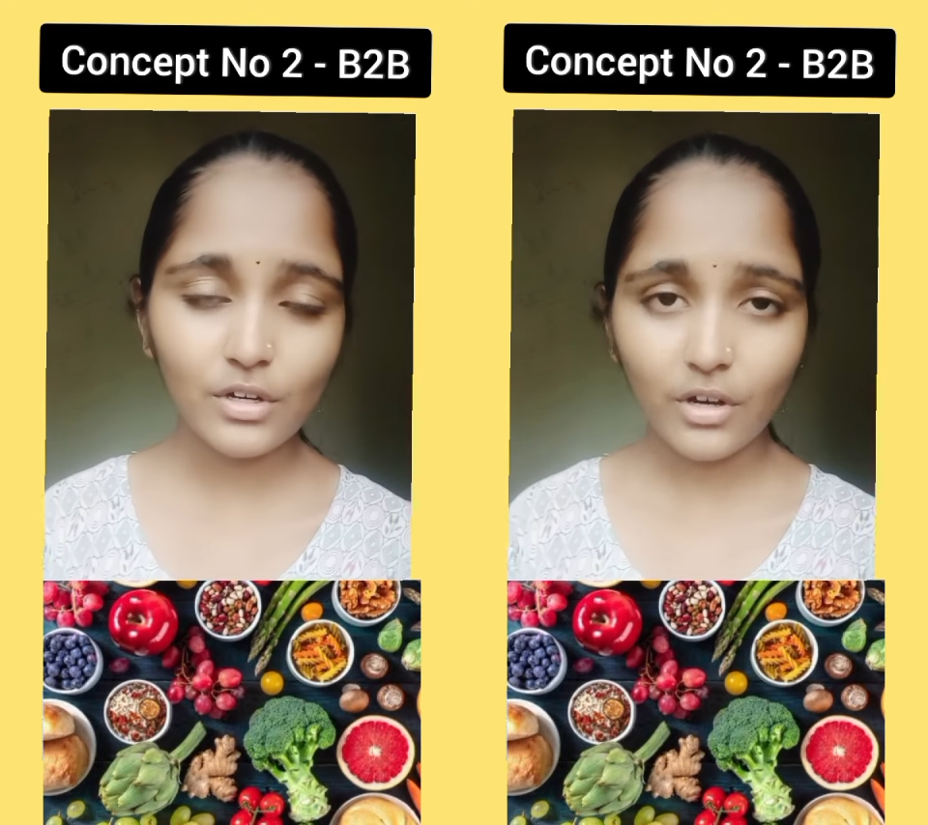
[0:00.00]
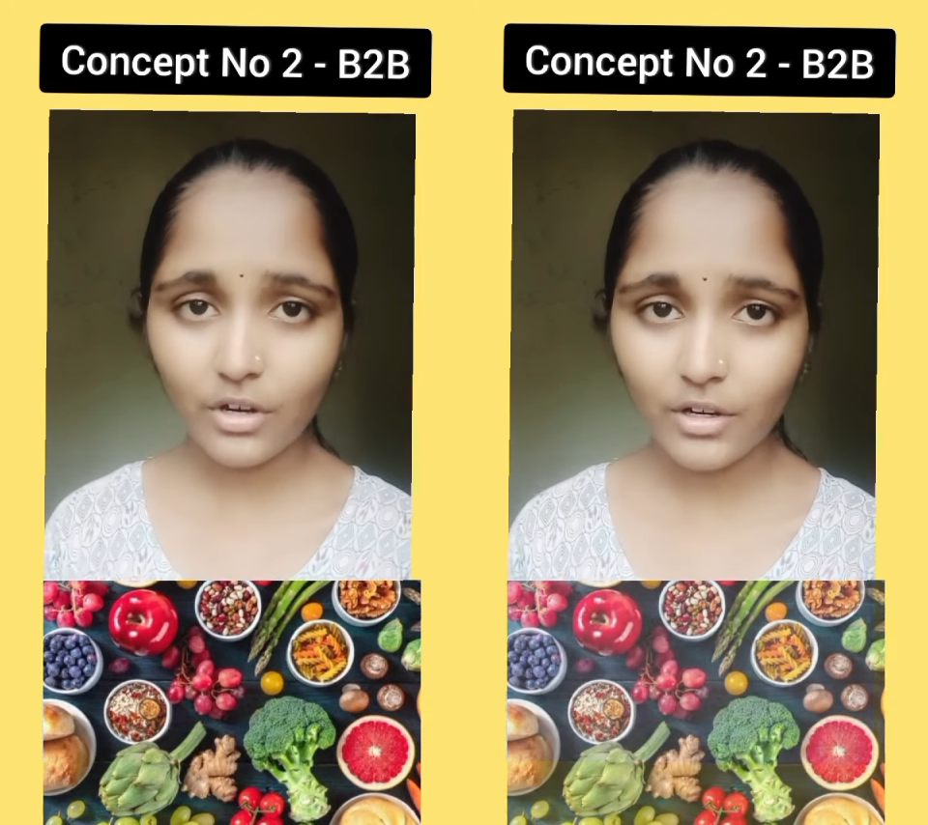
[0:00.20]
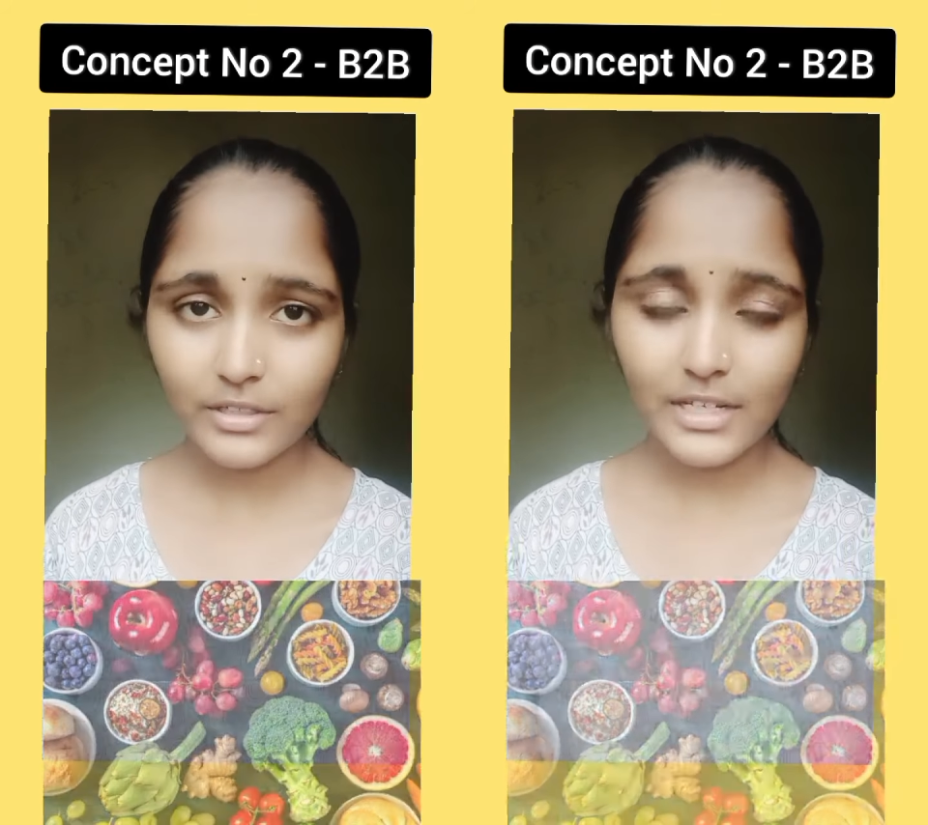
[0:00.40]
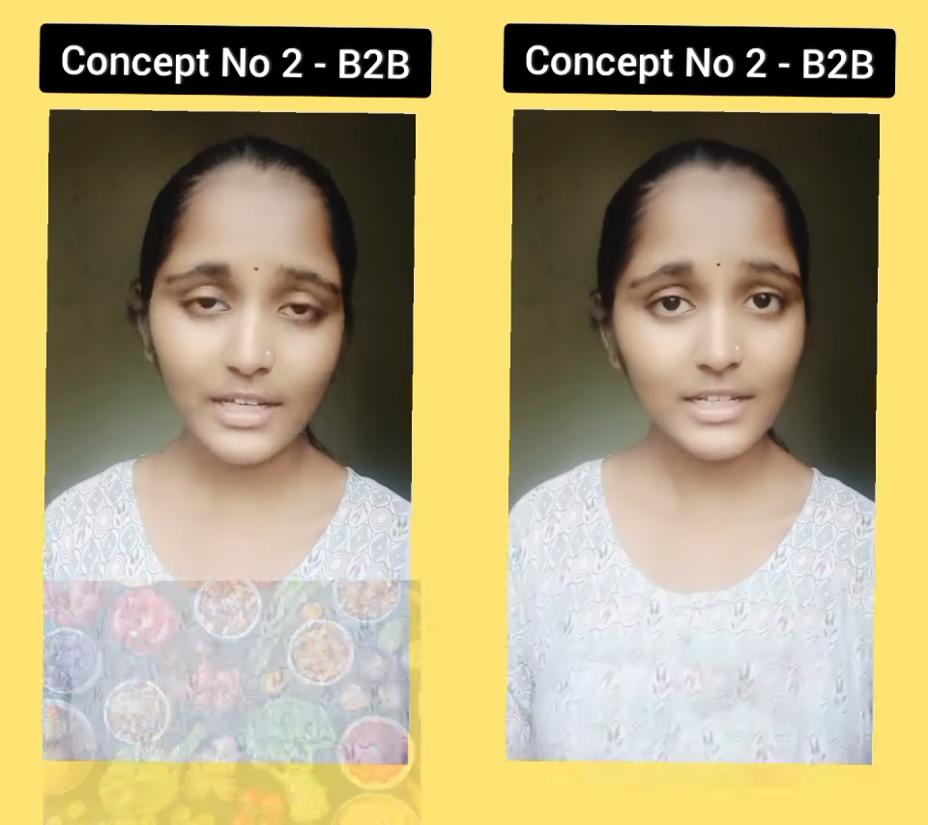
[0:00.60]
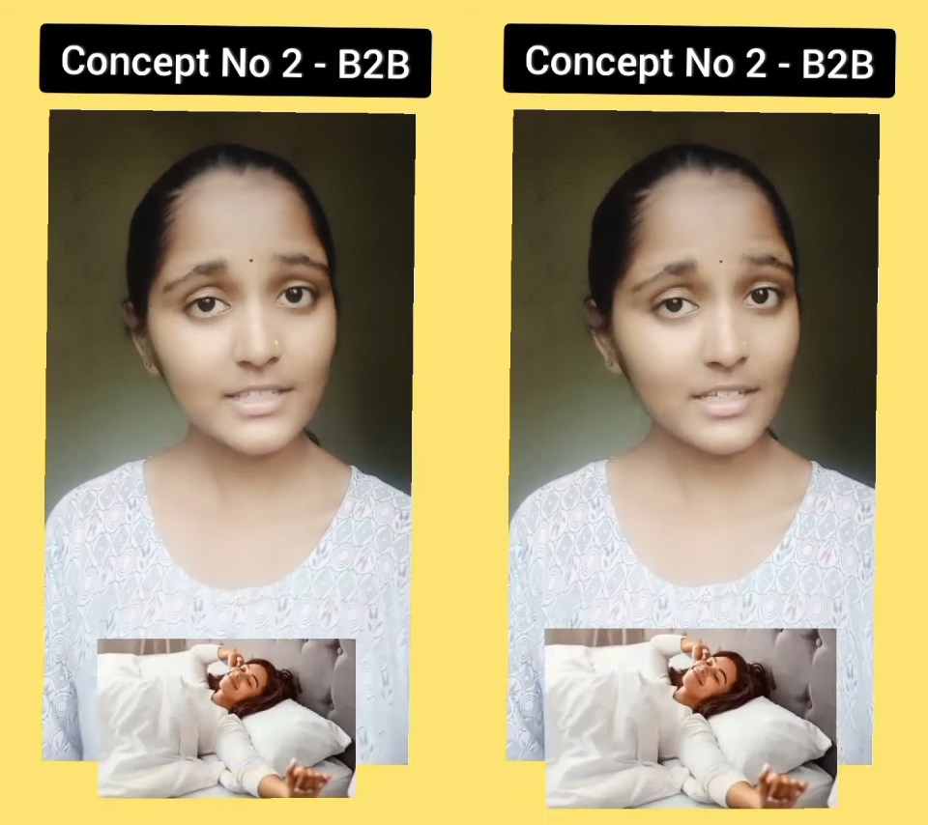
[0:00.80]
or
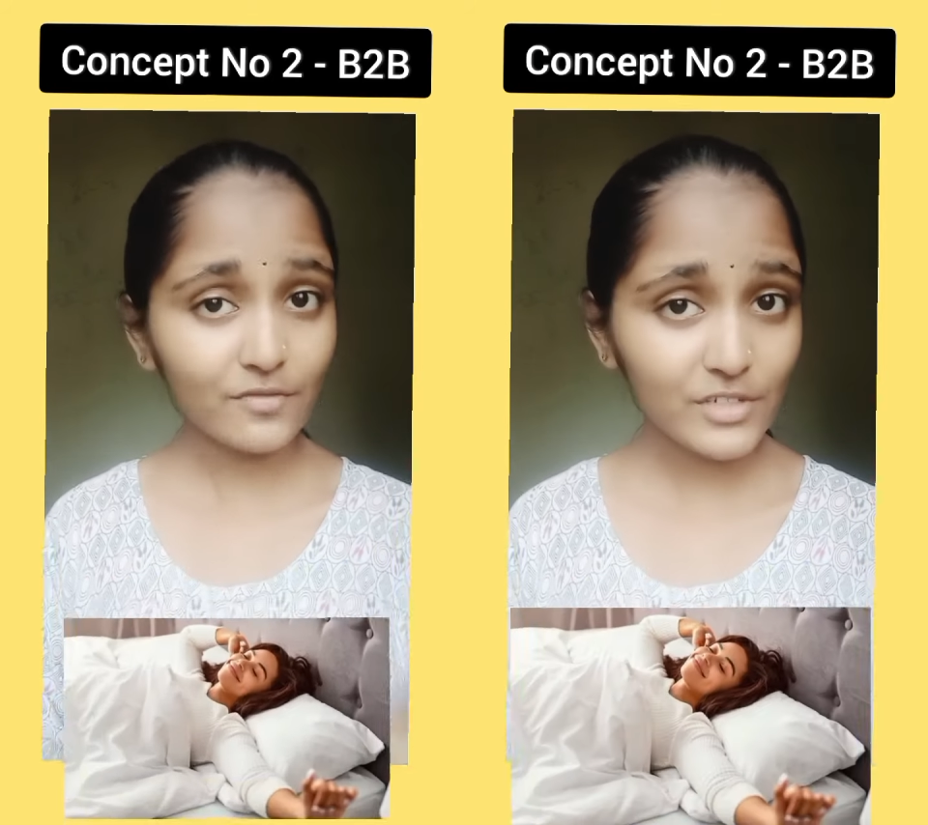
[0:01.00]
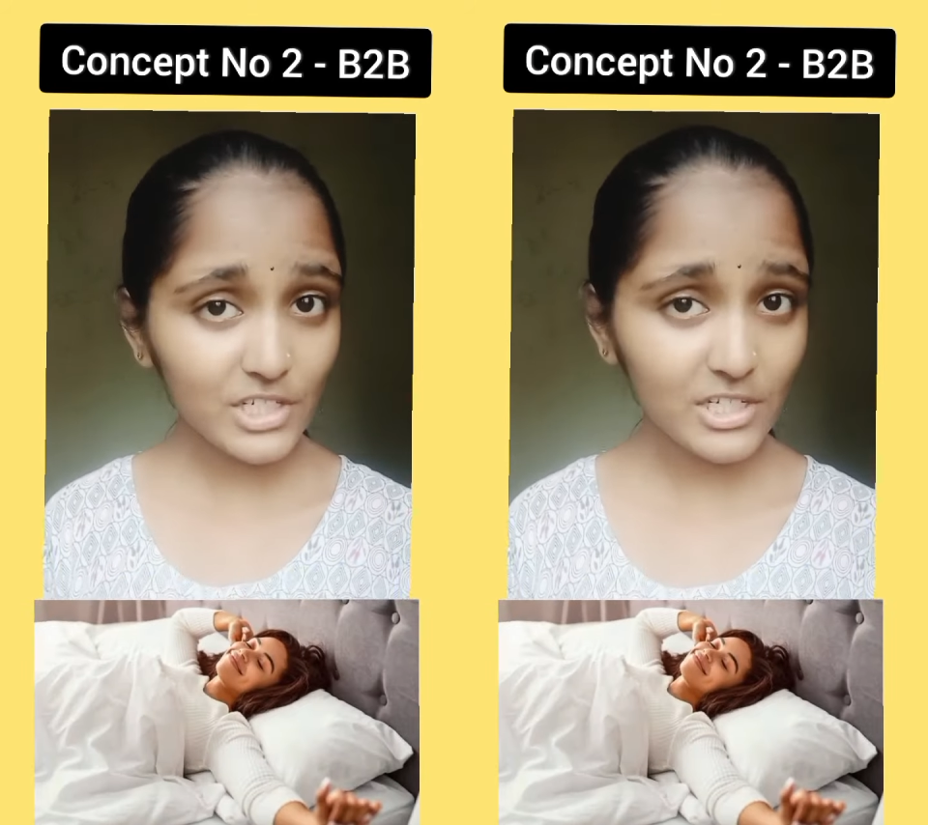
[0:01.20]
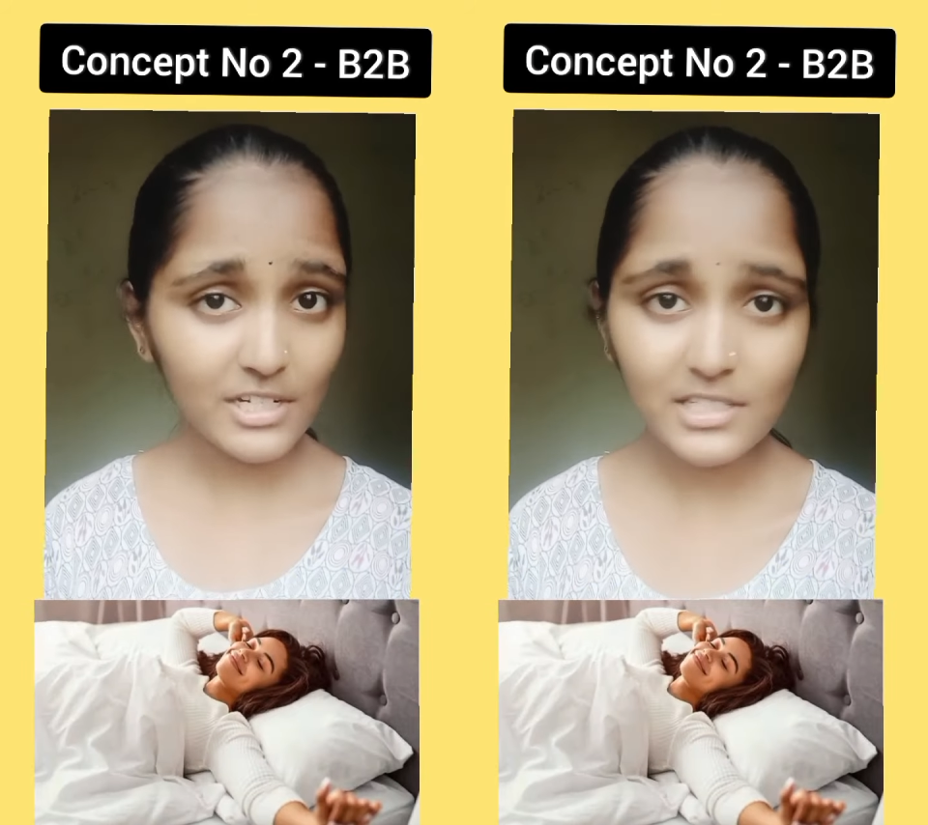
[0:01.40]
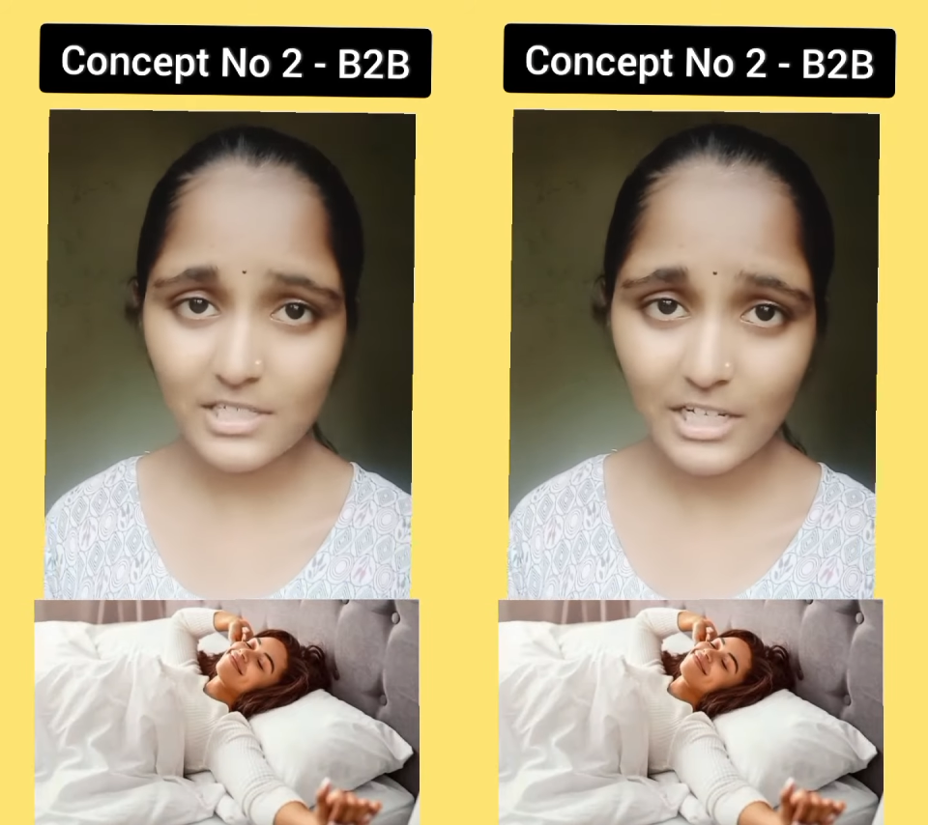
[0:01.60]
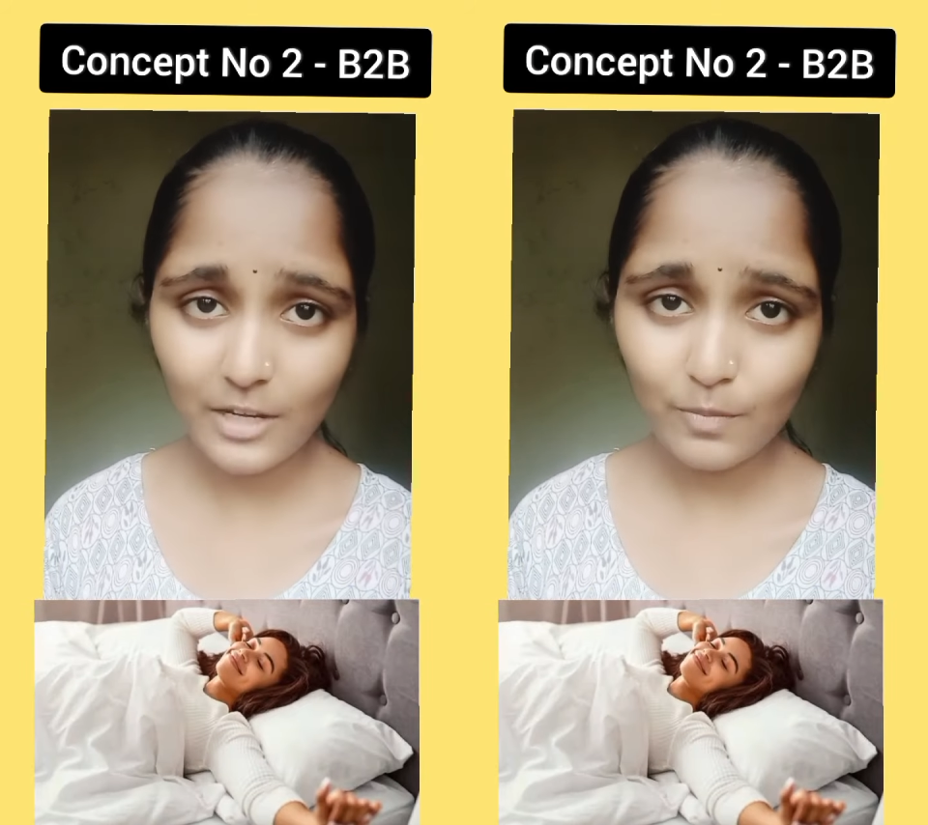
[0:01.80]
taking sufficient
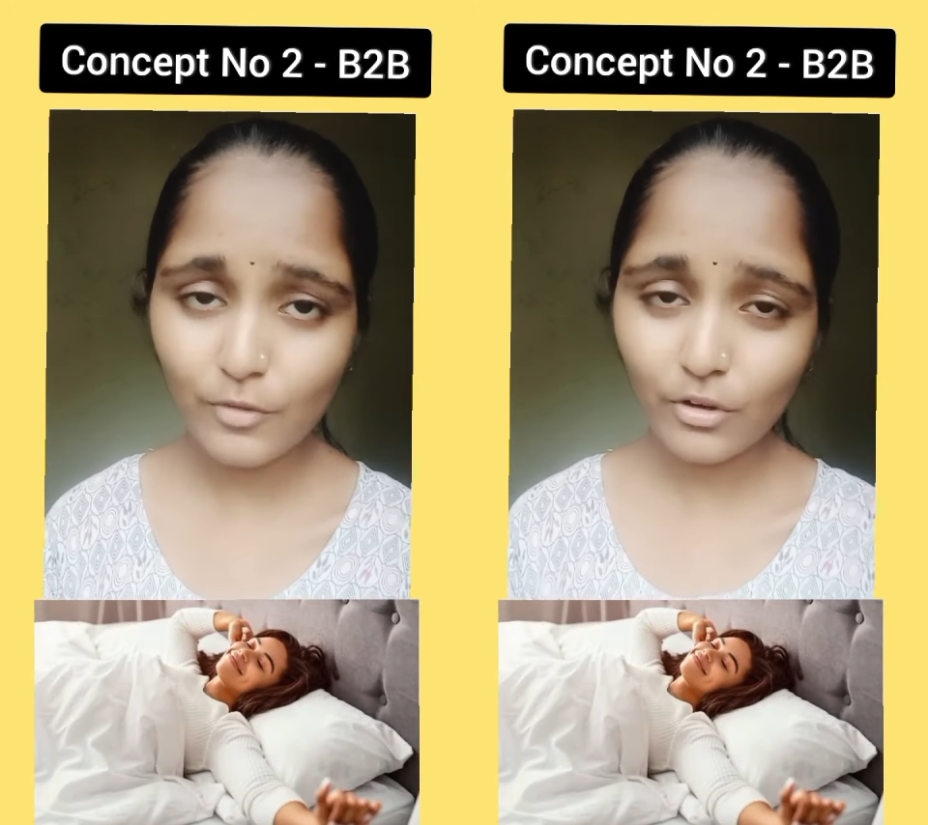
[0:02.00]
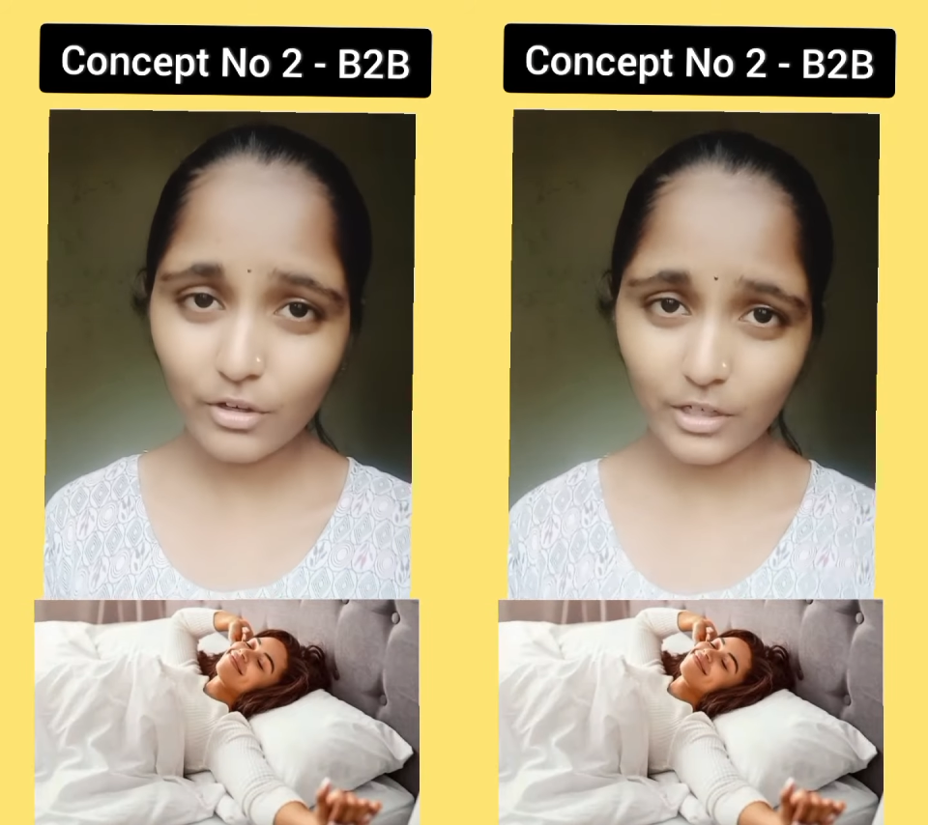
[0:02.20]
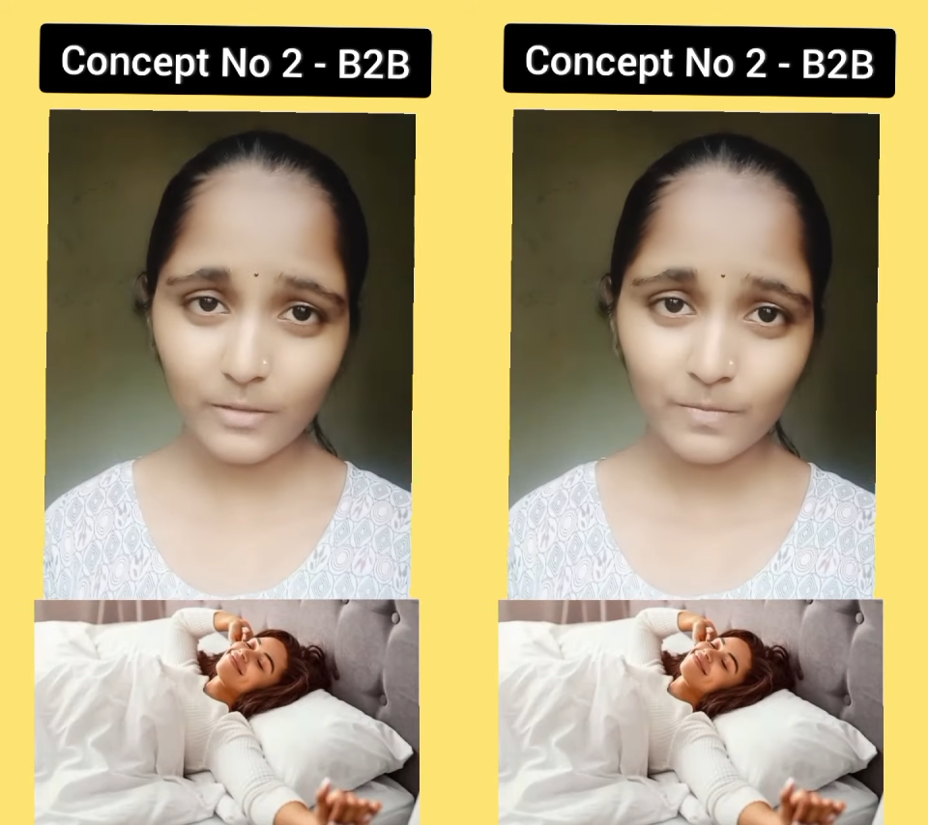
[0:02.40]
sleep or